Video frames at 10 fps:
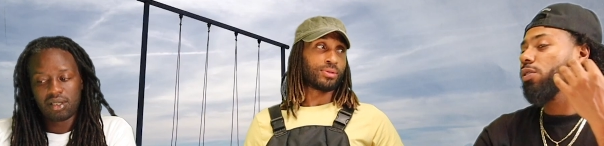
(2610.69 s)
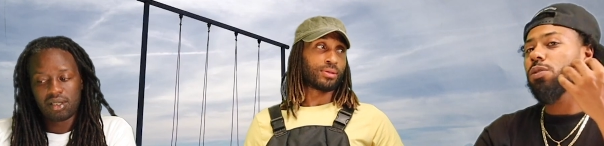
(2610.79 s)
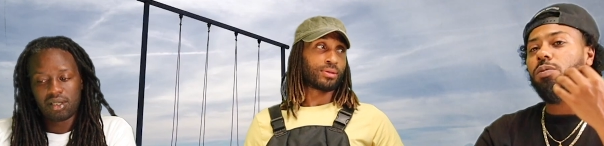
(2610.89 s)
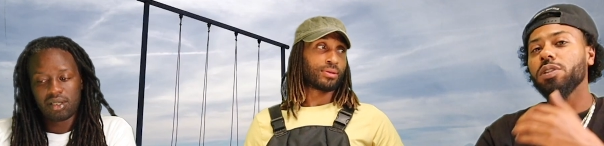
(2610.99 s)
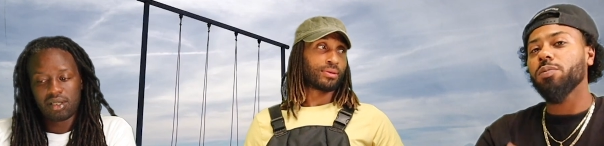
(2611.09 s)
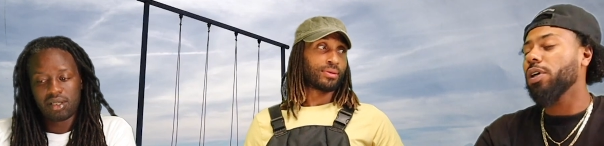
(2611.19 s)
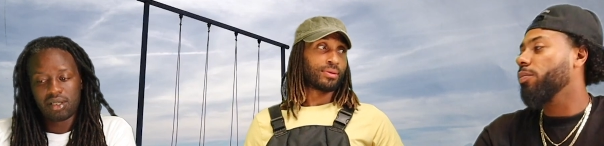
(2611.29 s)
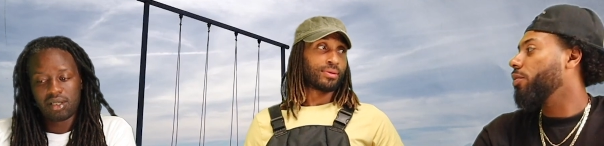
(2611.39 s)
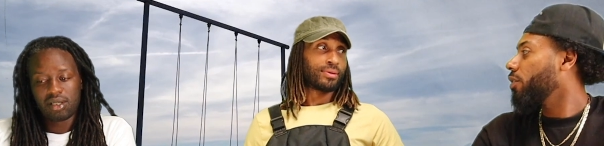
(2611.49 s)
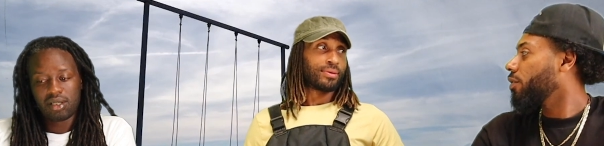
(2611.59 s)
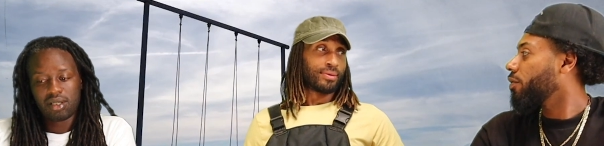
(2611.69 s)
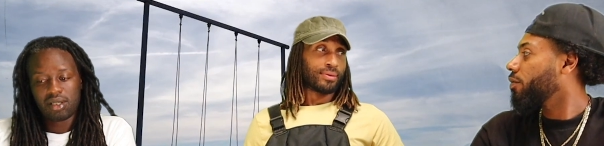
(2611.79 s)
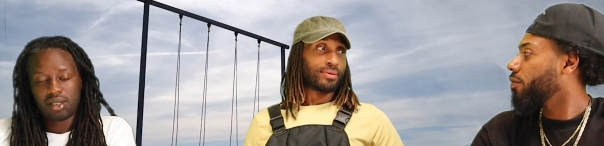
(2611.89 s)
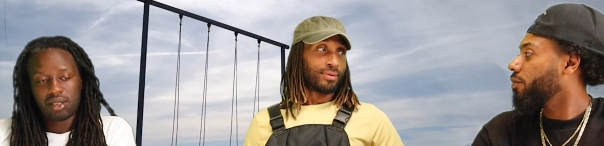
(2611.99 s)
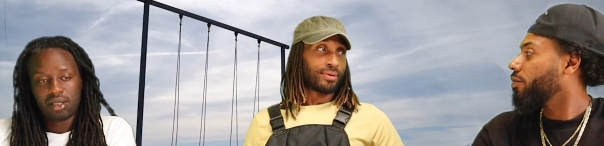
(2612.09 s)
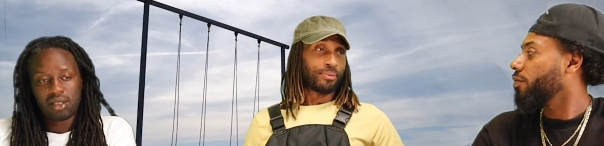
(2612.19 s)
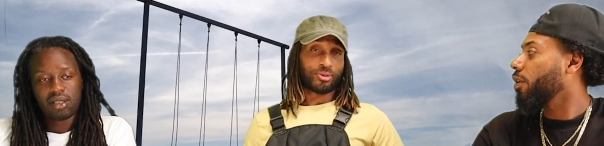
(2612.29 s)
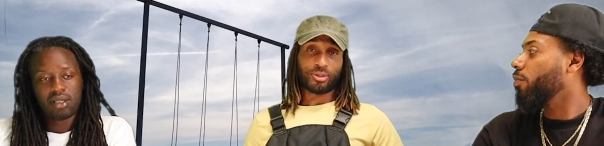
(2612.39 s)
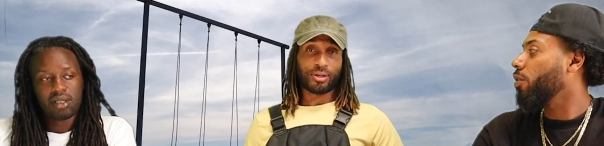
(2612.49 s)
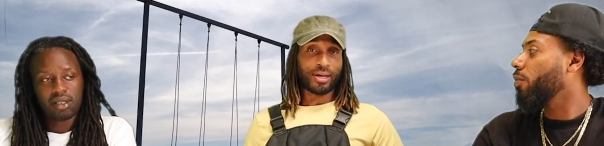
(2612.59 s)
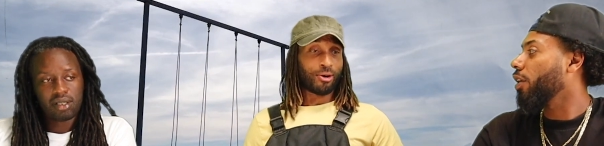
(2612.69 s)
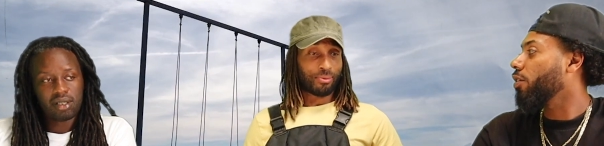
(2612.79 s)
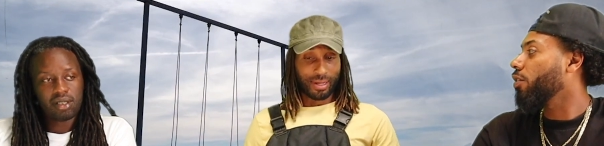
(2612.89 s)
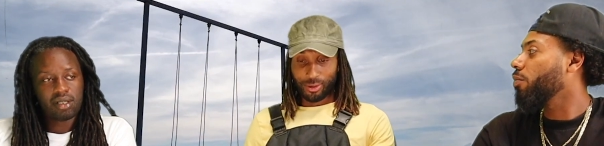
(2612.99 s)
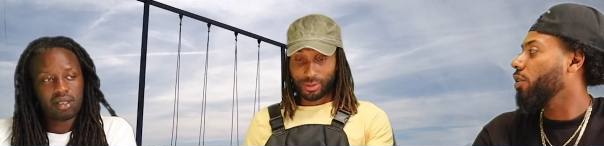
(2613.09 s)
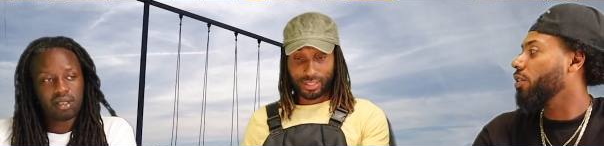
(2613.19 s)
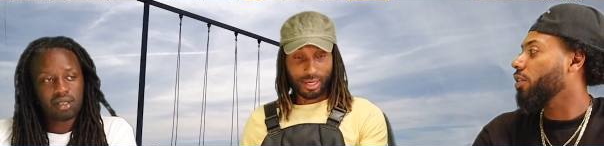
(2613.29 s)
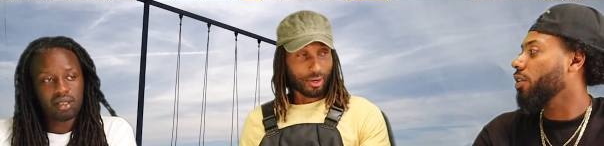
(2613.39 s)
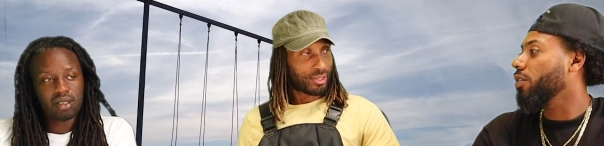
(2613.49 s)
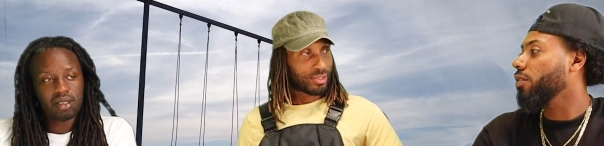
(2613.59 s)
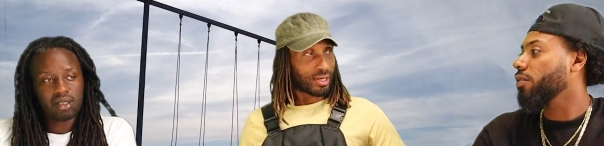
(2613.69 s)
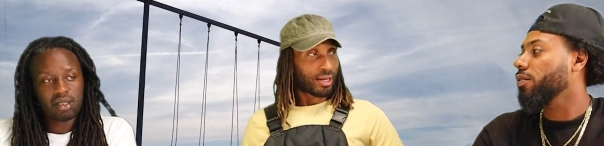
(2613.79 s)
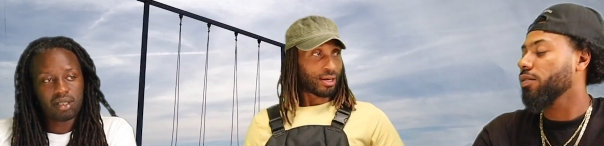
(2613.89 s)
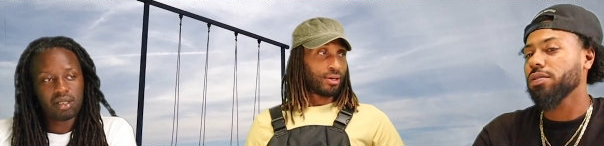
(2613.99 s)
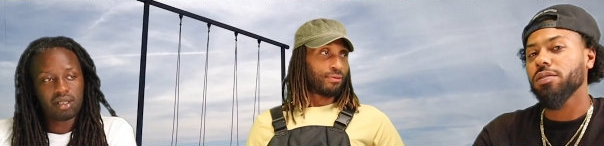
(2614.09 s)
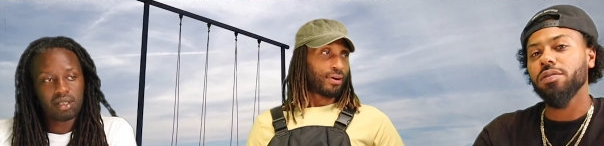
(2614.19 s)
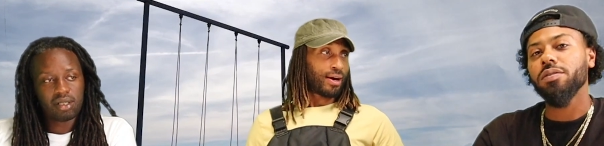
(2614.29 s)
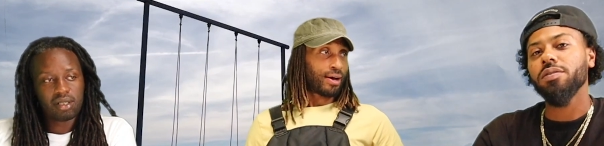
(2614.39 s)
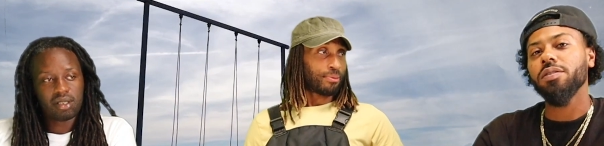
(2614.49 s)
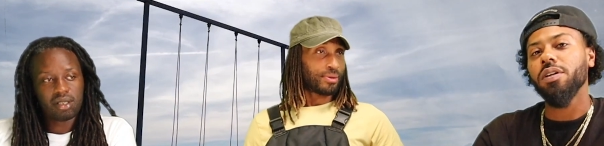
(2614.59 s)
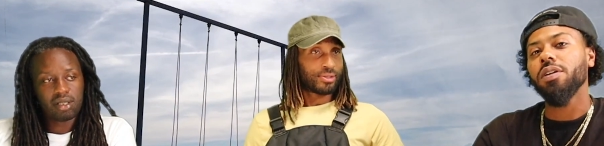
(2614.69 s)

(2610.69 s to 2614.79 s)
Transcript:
Speaker 1: when Lou was a puppy. I'm sure it helped. Like, you can tell, he just got a good vibe.